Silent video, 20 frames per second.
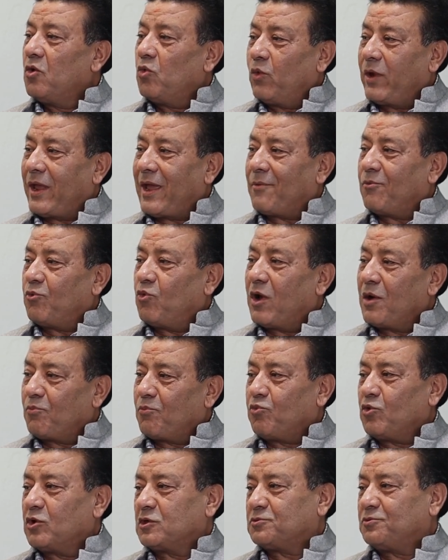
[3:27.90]
We have
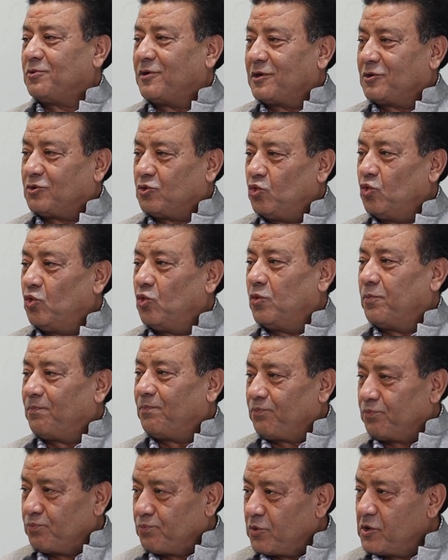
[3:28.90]
one post for
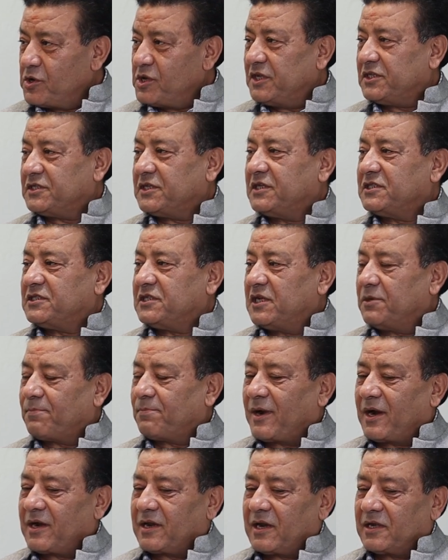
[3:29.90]
two positions in
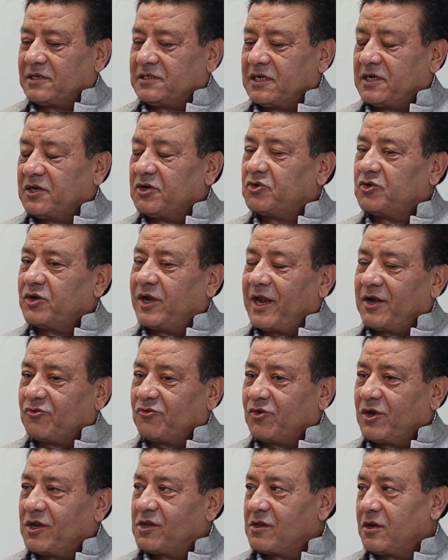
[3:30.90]
Pata, secretary
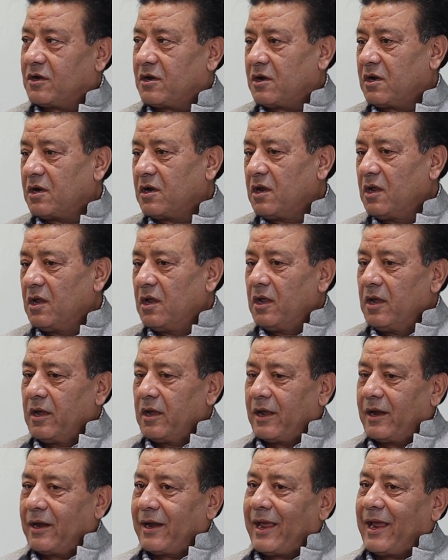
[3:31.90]
and treasurer.
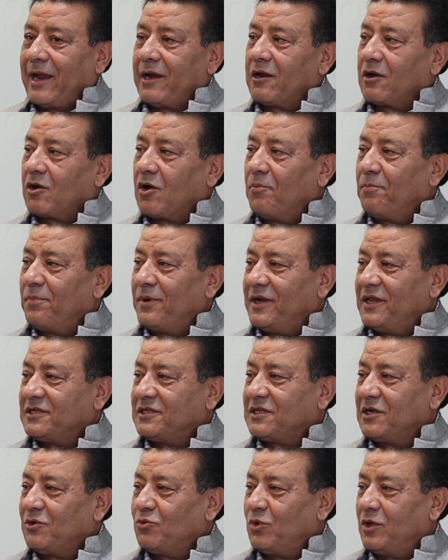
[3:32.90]
And I had a
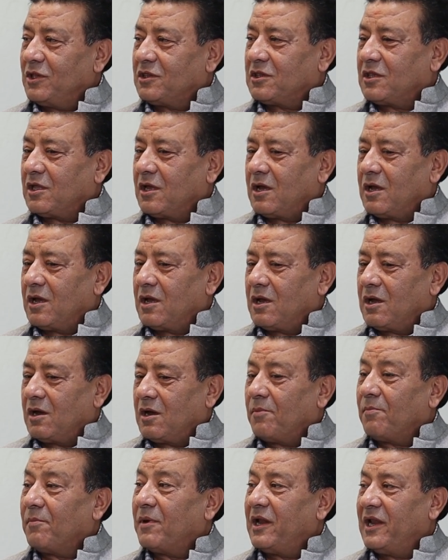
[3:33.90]
competition with uh,
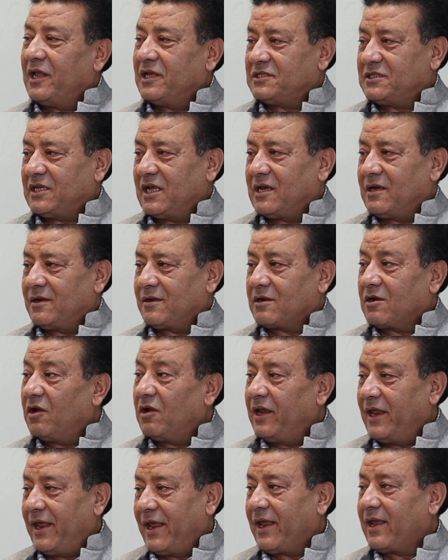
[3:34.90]
a Malaysian
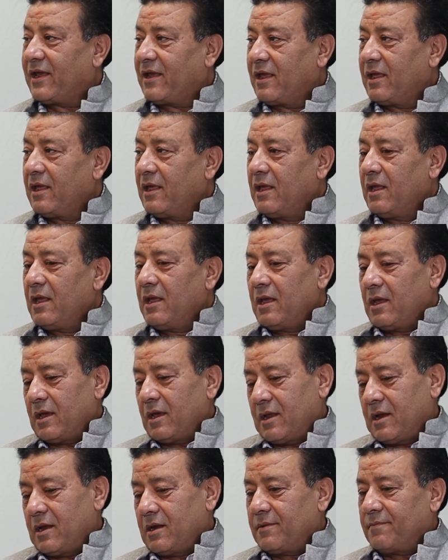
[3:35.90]
colleague.
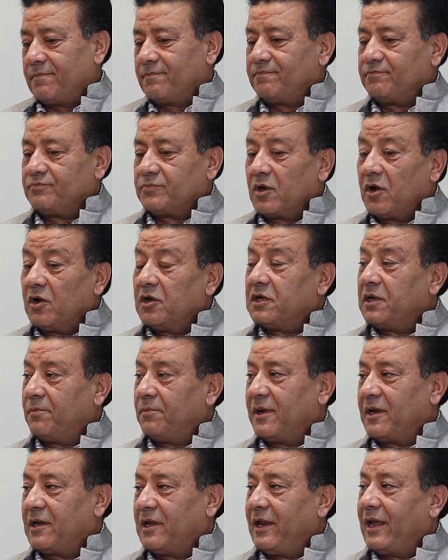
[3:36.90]
And
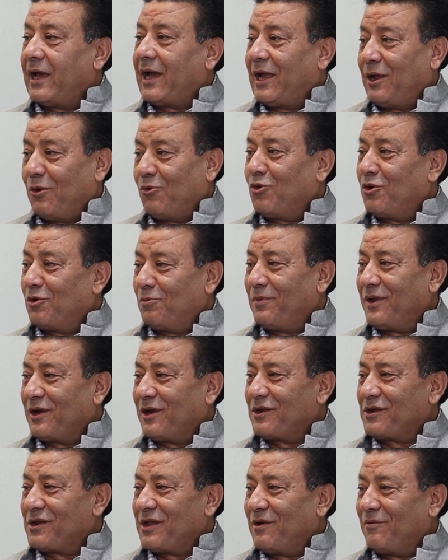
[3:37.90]
ultimately, I won
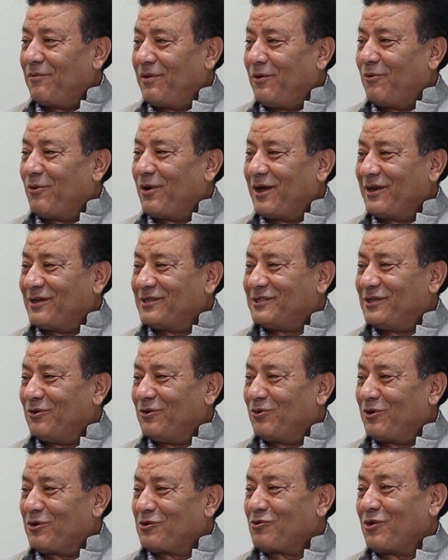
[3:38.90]
because everyone's
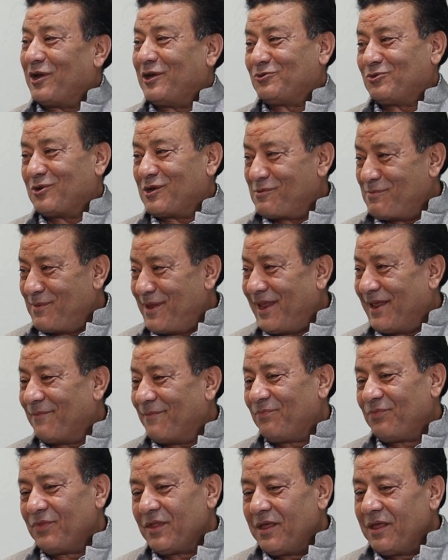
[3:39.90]
you know choice was me.
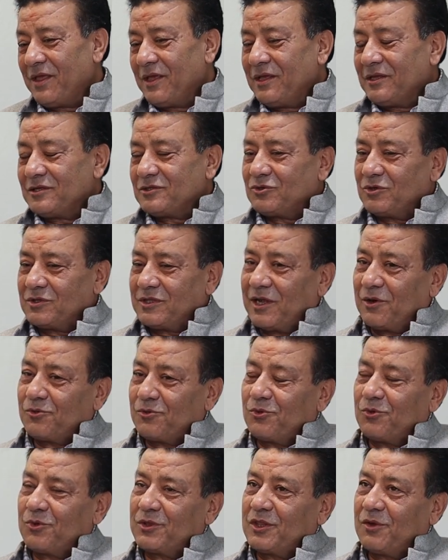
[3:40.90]
So that
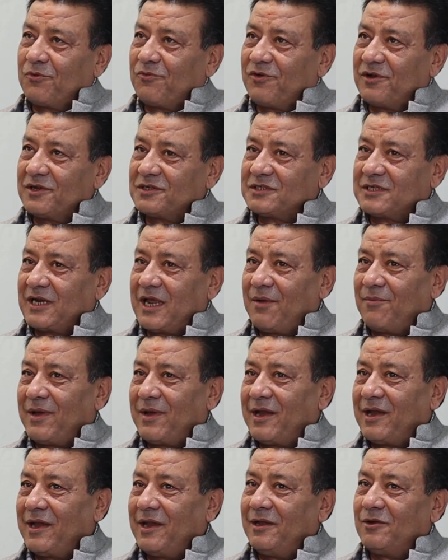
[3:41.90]
was the first time,
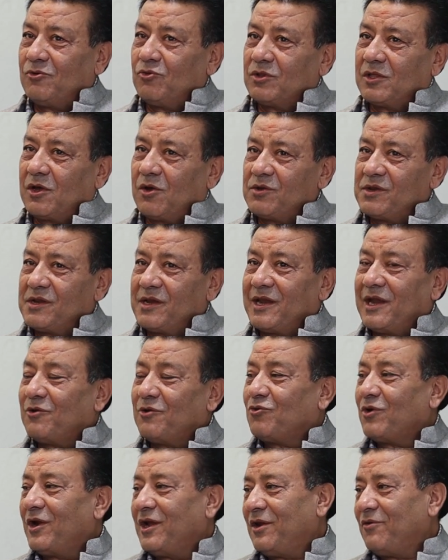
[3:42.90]
and in
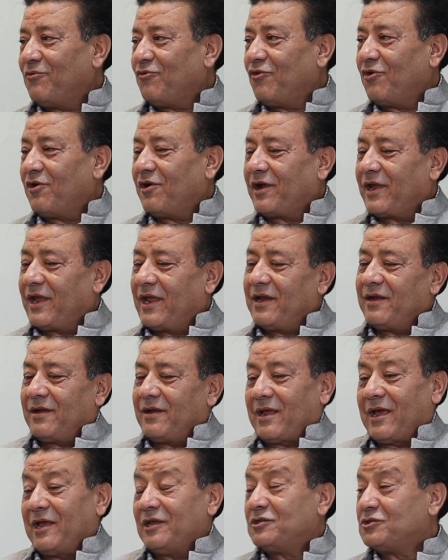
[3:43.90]
2024,
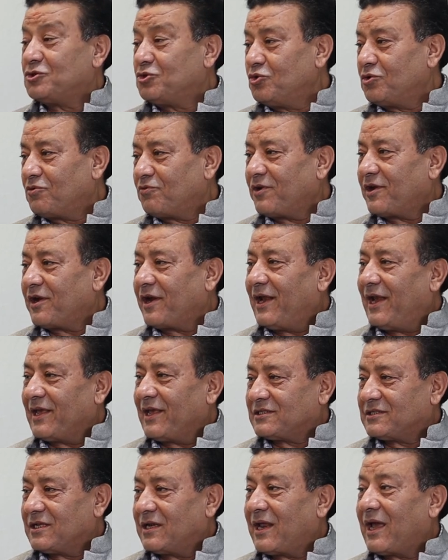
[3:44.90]
again, I stood for
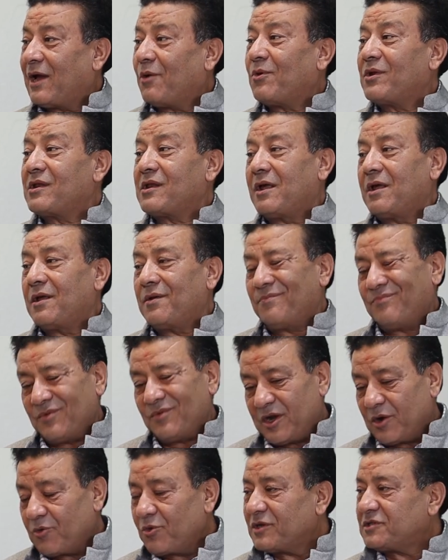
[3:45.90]
election. I was
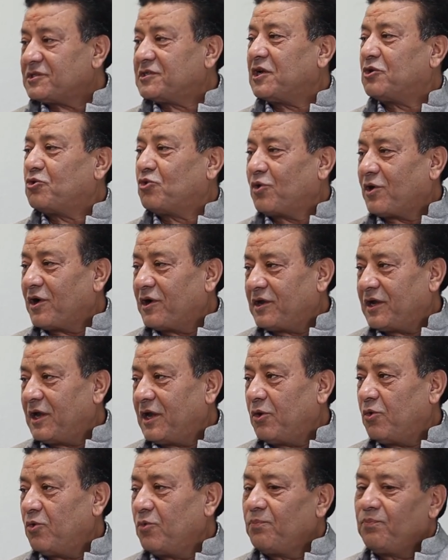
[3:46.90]
requested to
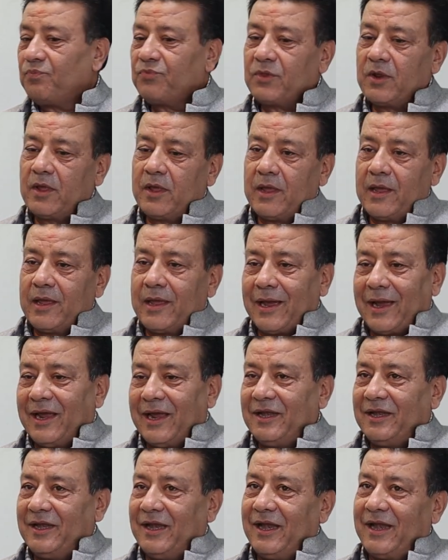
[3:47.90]
continue.
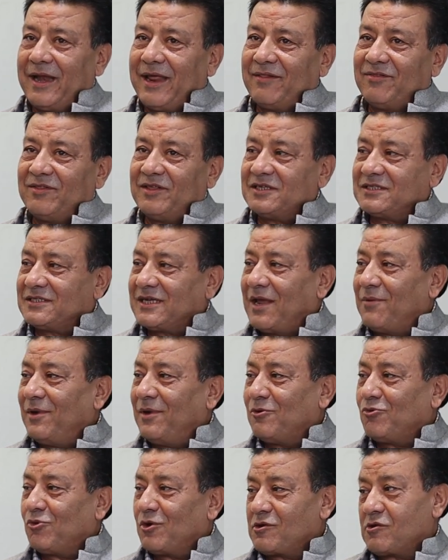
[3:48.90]
I did, and this time
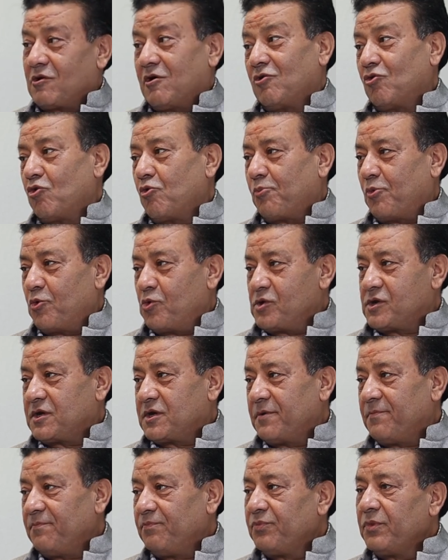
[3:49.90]
it was
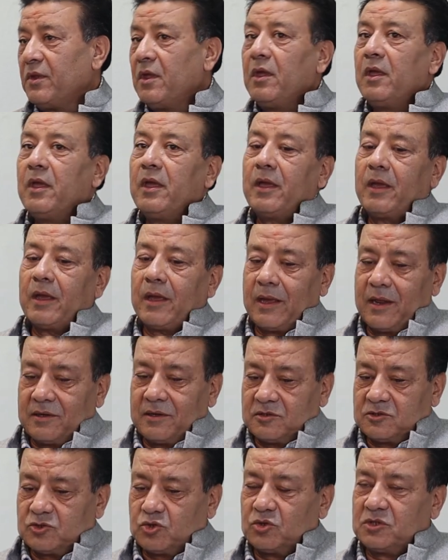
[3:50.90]
unopposed.
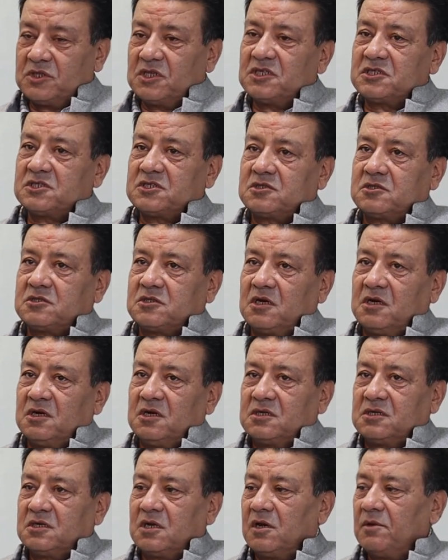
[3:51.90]
And so this
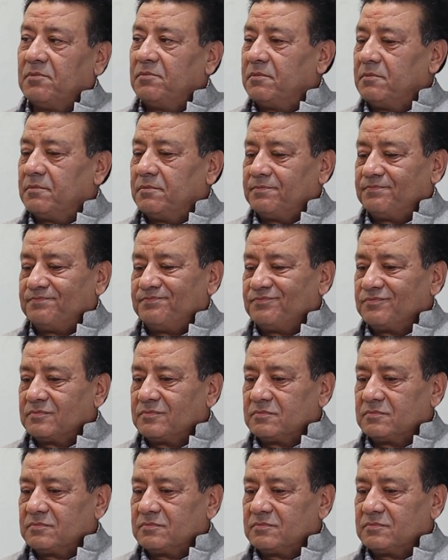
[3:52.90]
third term,